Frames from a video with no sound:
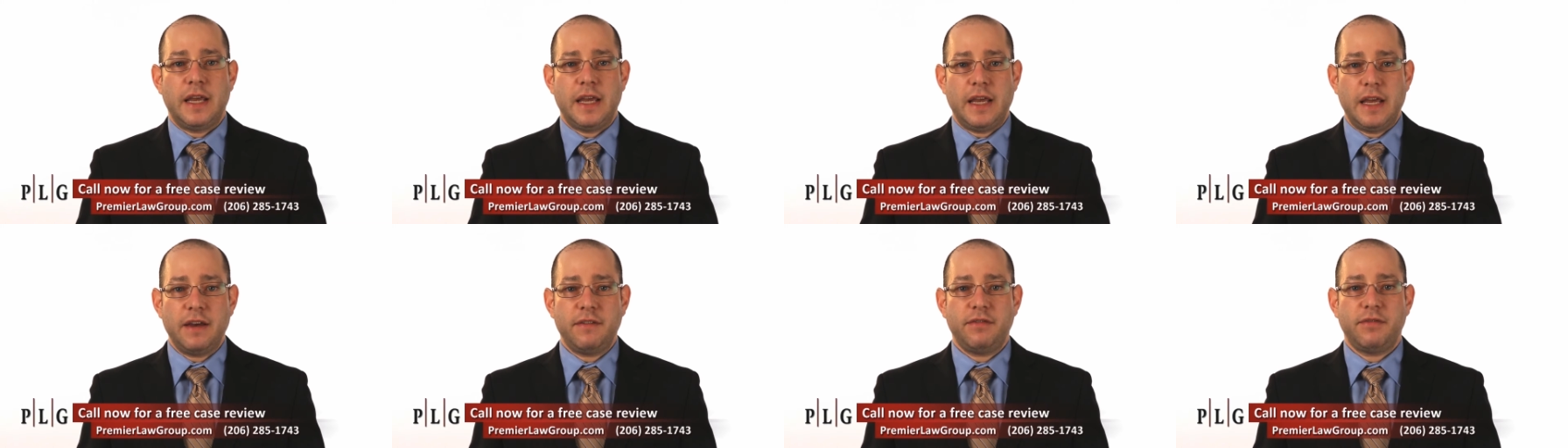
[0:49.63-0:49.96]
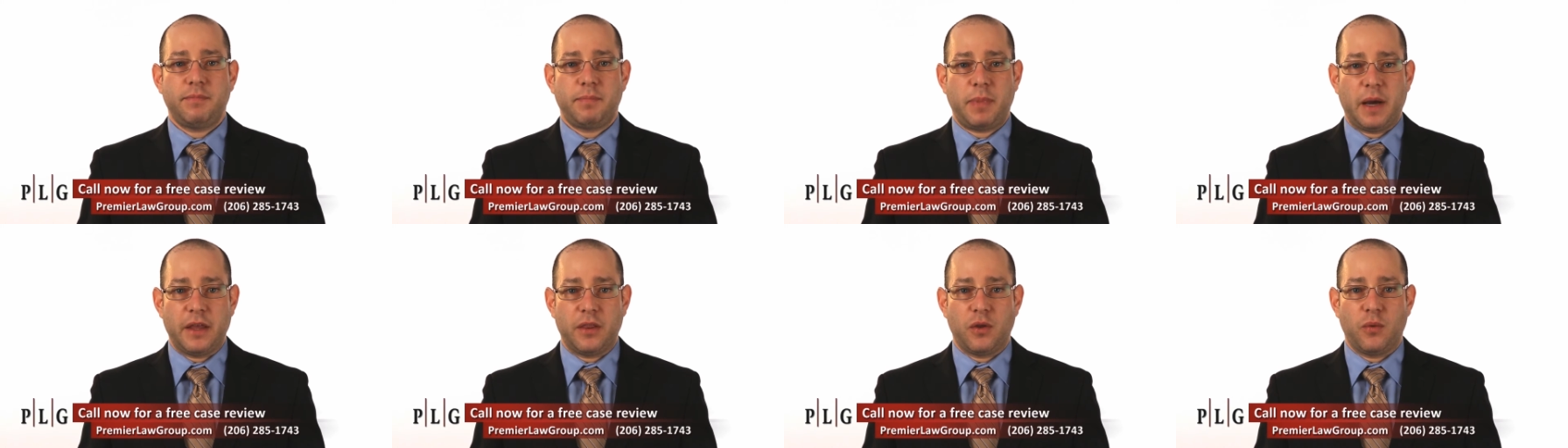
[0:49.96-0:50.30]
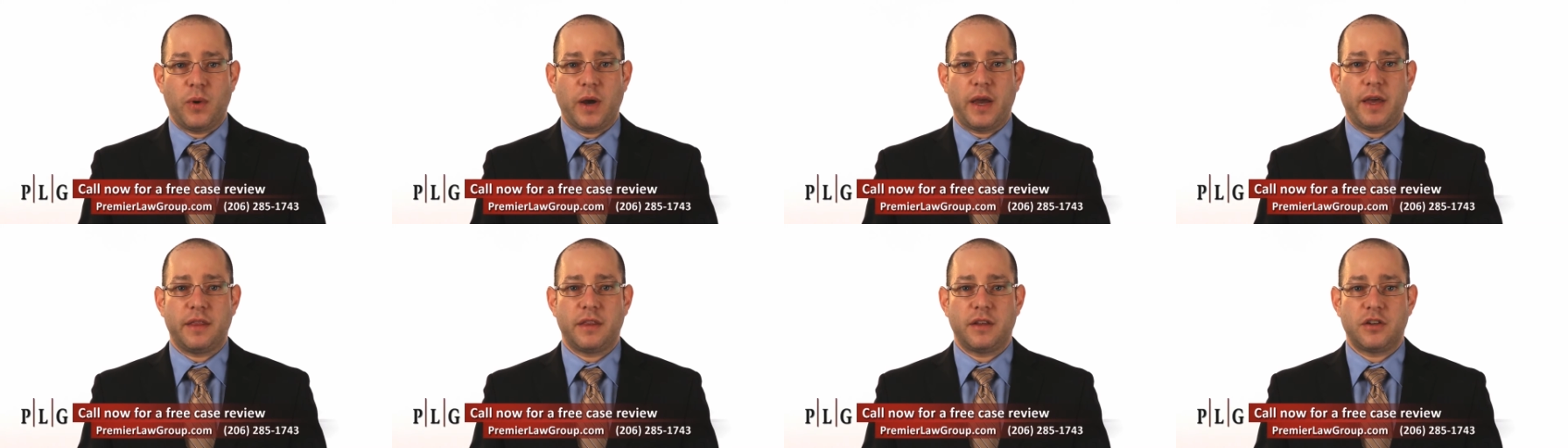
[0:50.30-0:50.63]
If, by the
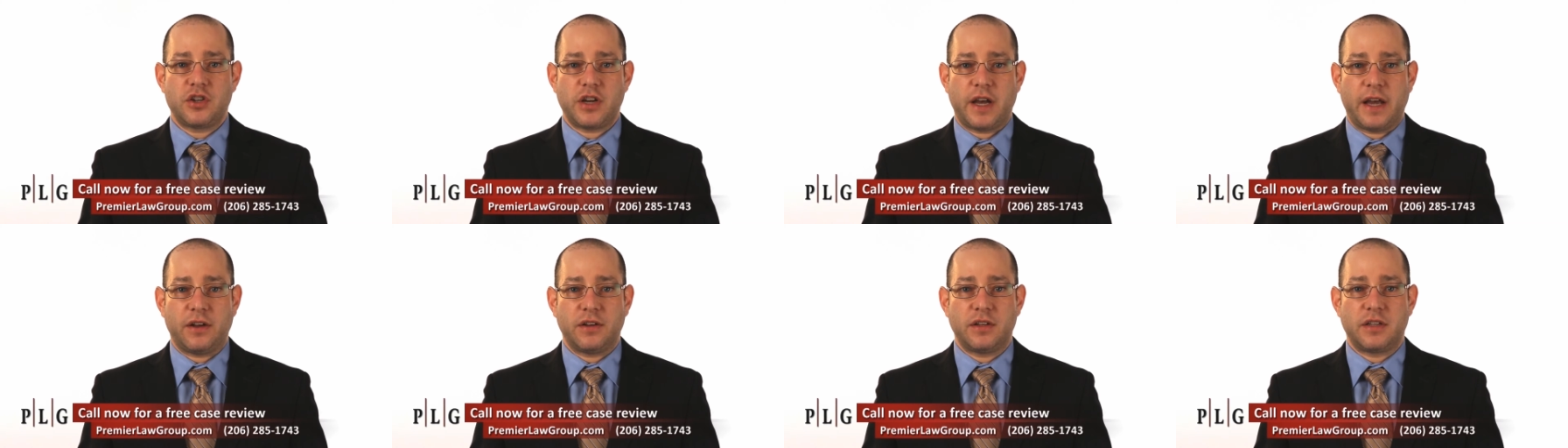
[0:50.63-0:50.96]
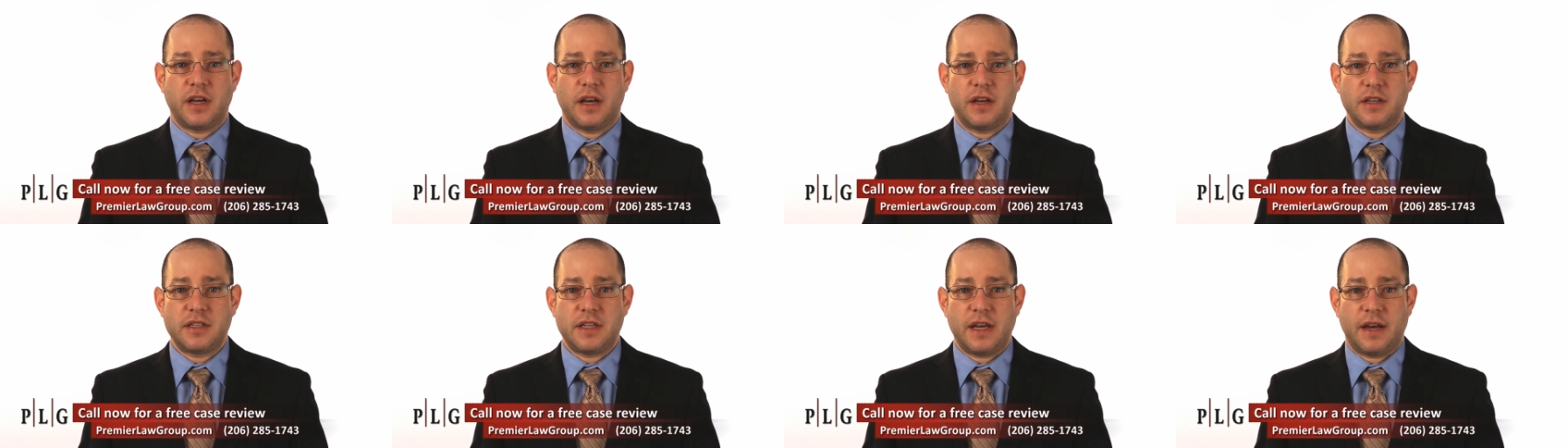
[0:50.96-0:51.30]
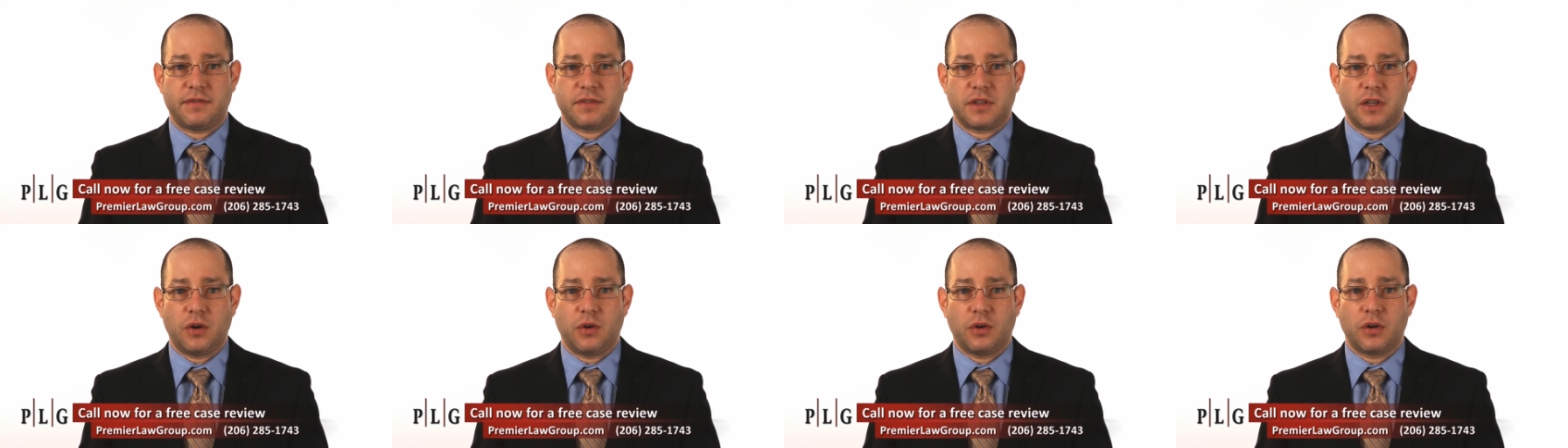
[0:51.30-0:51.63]
way, the child does
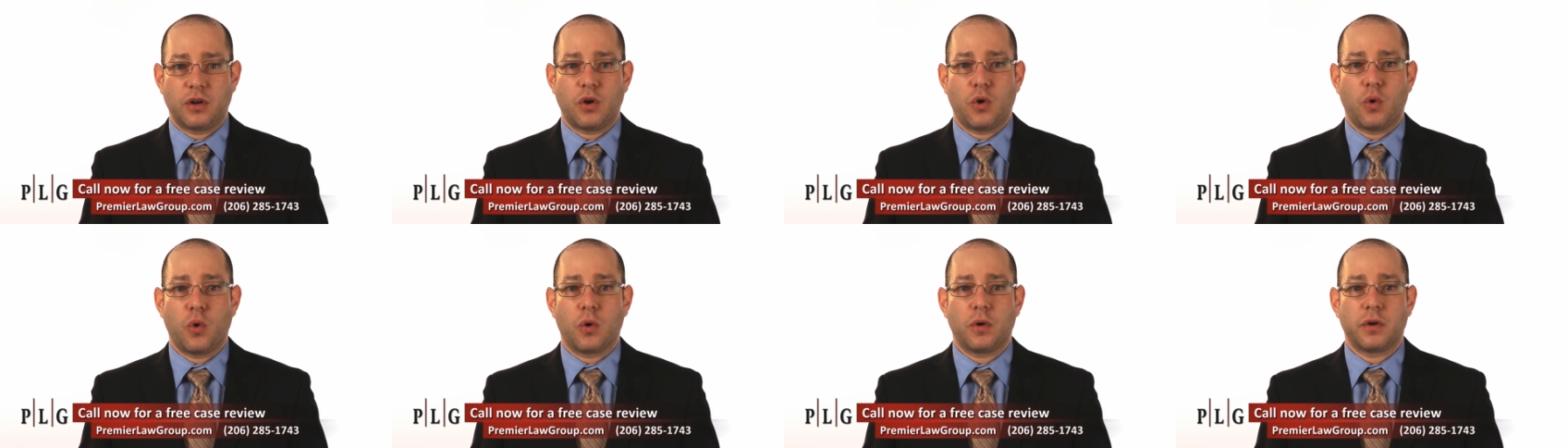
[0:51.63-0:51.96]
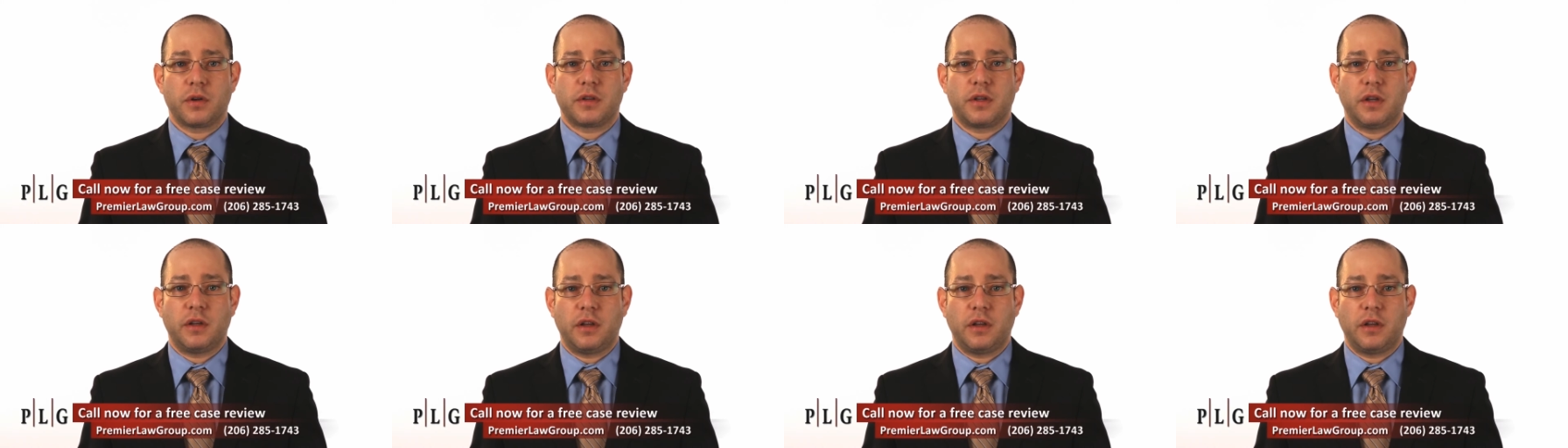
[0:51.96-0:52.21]
have to go to court,